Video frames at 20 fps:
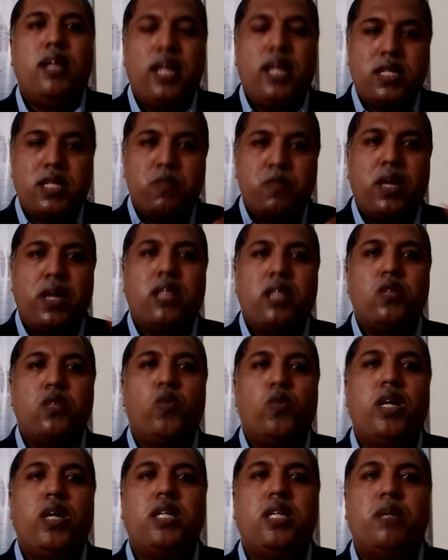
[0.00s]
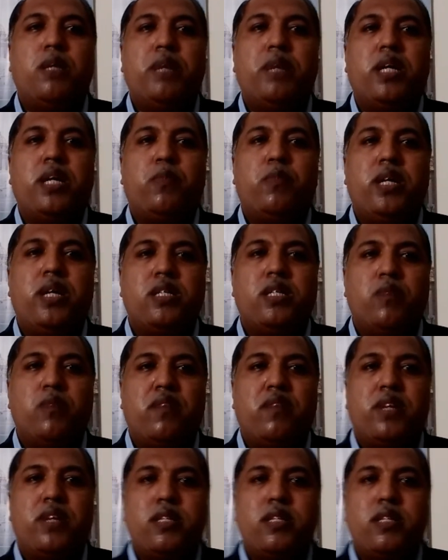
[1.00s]
Let's make this world a better place,
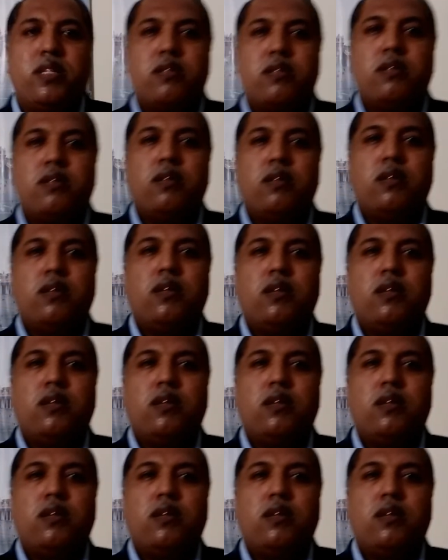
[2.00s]
my friends.